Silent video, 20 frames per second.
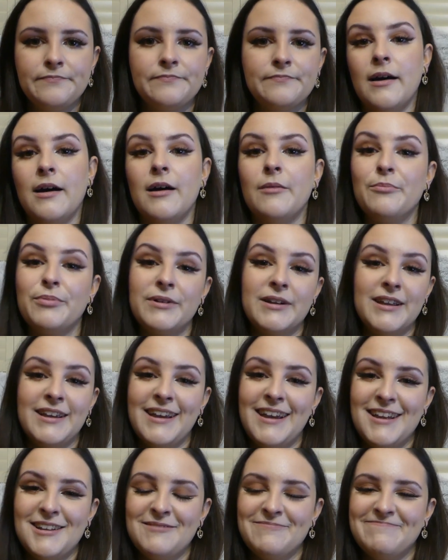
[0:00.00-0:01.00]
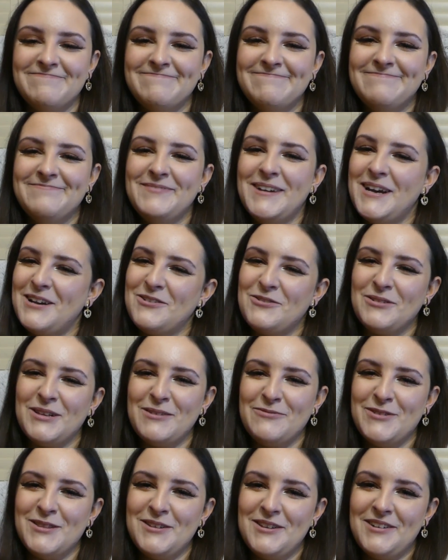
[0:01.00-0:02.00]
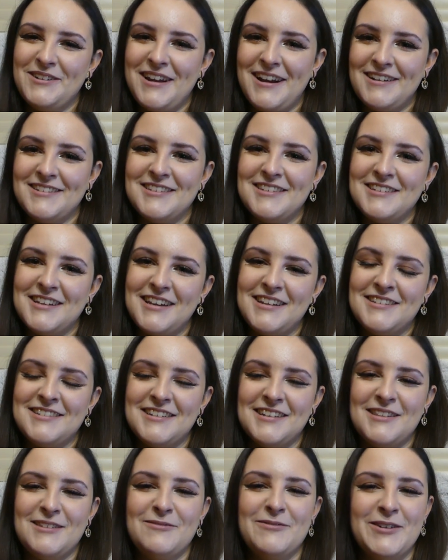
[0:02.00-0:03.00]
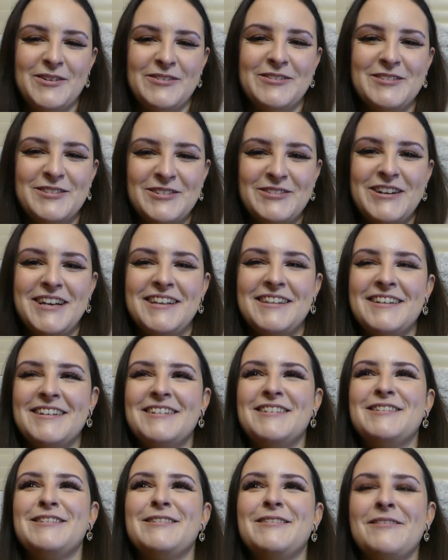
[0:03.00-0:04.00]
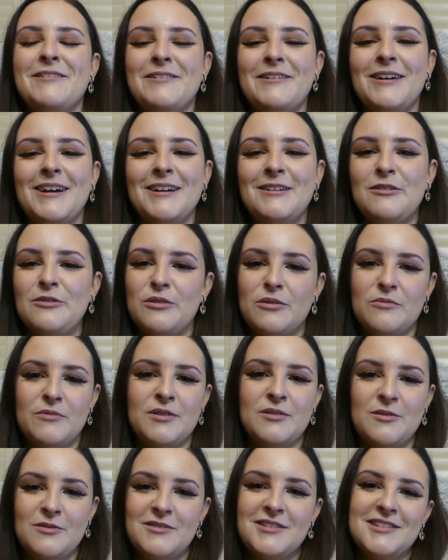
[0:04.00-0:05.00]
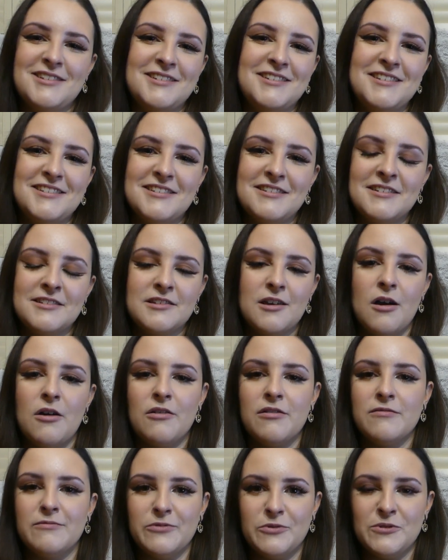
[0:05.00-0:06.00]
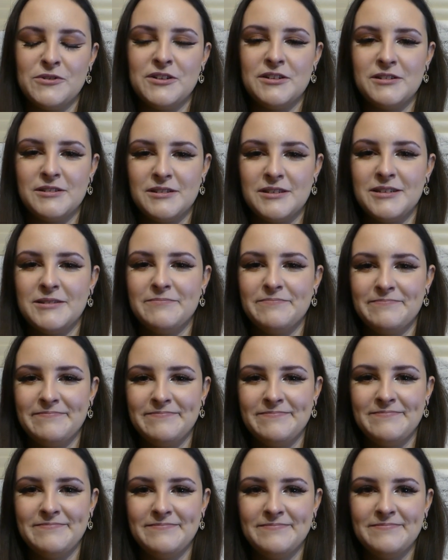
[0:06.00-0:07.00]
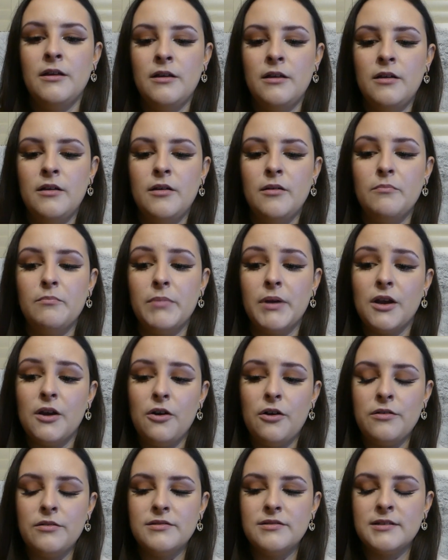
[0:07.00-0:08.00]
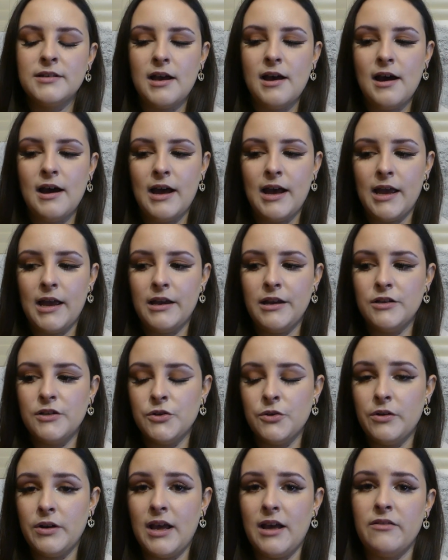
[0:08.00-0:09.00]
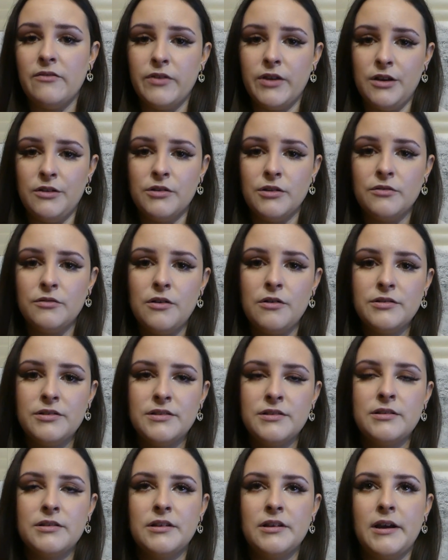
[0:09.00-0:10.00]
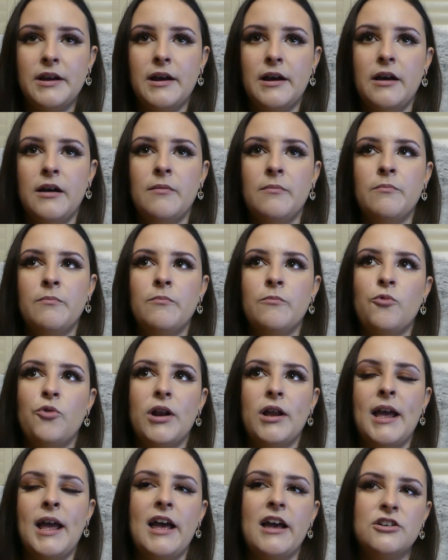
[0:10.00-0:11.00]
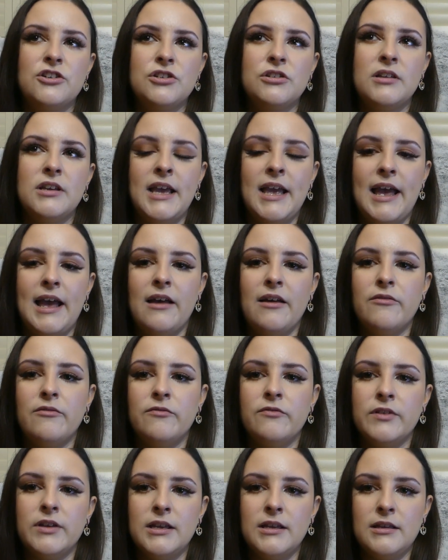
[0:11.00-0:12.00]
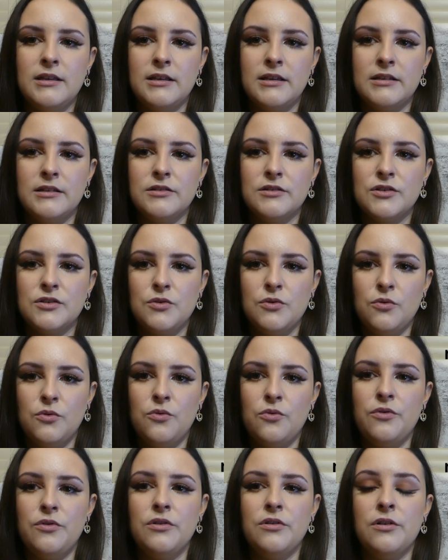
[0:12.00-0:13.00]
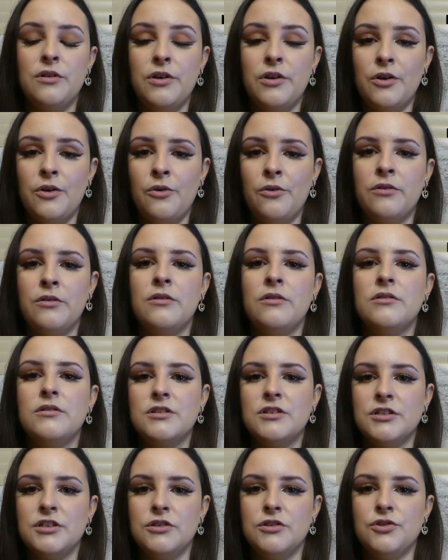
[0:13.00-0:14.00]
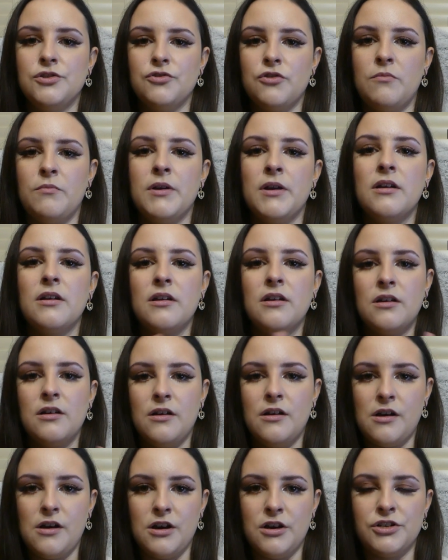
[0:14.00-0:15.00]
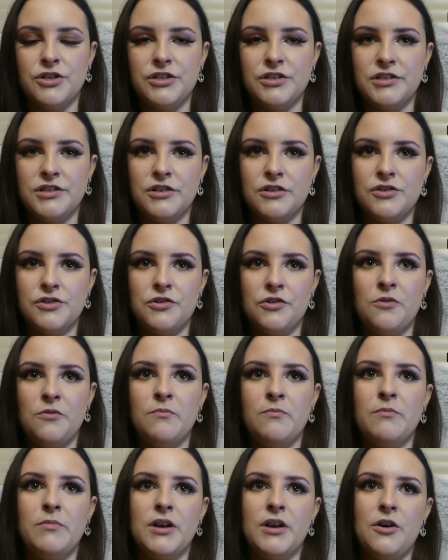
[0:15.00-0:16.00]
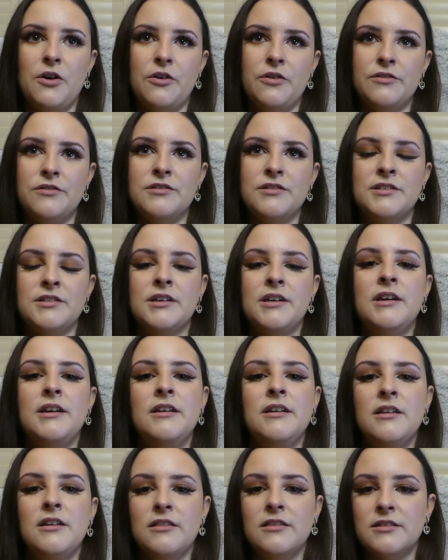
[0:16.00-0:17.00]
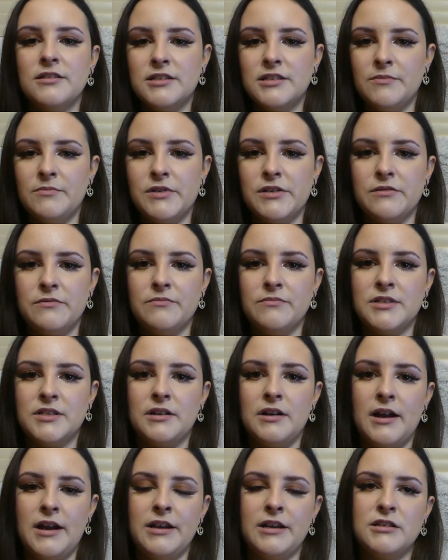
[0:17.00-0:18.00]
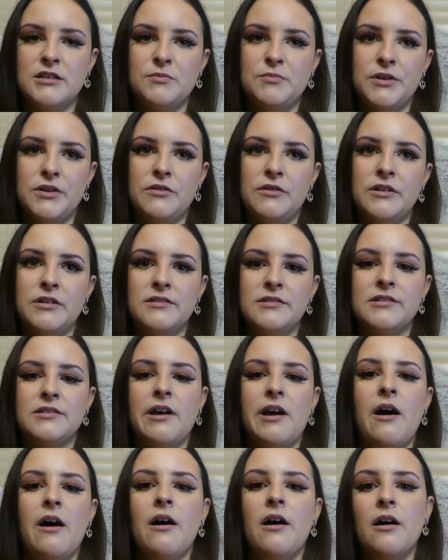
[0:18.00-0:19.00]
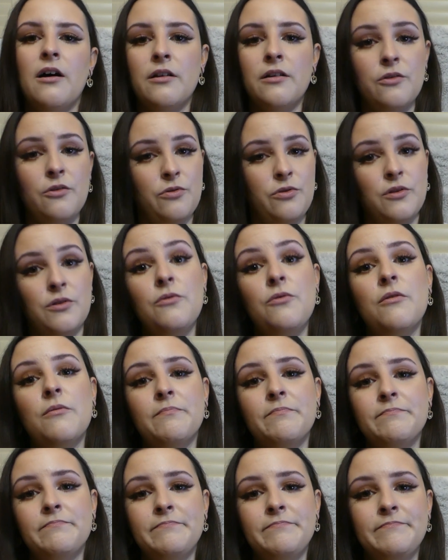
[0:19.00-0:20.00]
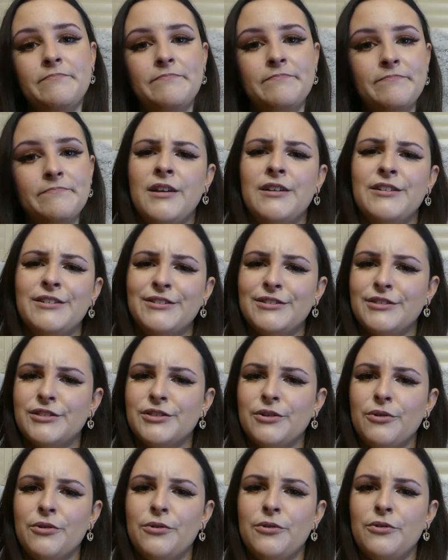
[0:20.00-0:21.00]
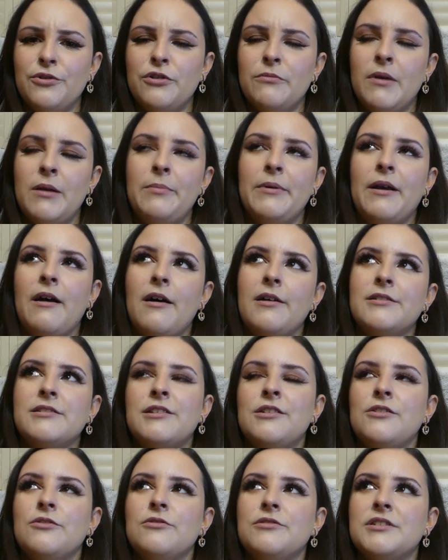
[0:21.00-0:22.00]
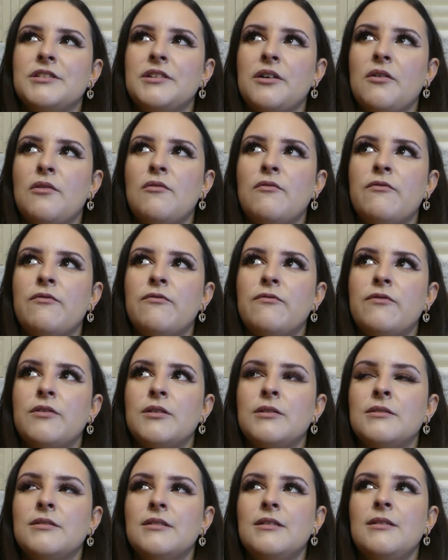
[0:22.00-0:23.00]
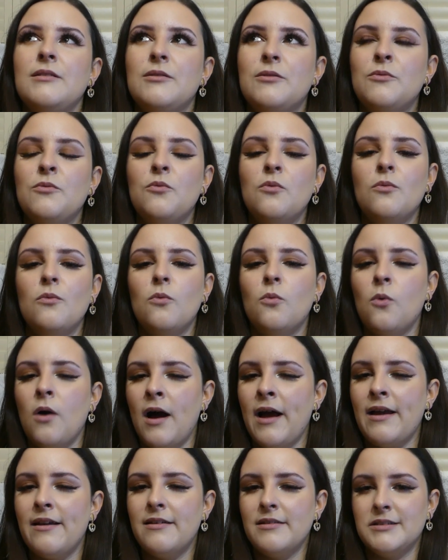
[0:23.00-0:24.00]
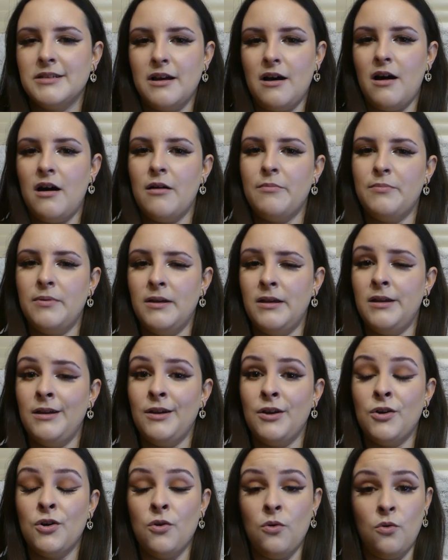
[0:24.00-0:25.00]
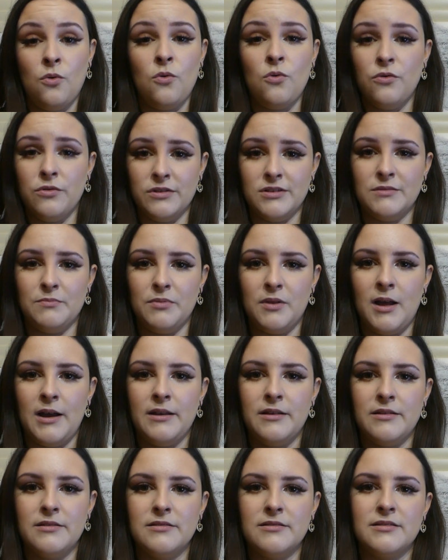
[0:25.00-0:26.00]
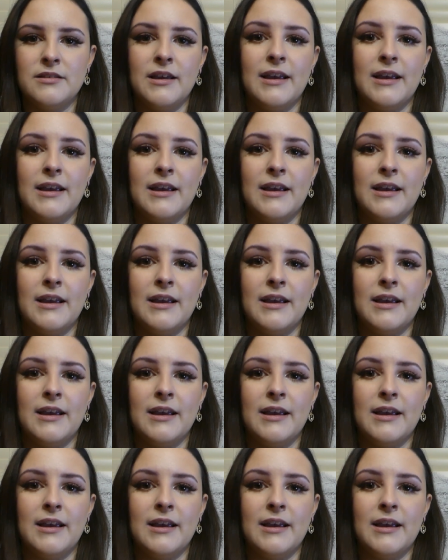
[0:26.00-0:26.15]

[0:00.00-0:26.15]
But again, I don't live in the United States, I live here in Australia, so I don't know what those statistics are, unfortunately. Because I don't have hearing loss, what I actually have is called non-syndromic Usher syndrome because the symptoms that I experience are not the norm. So you may be asking yourself, why does RP cause blindness?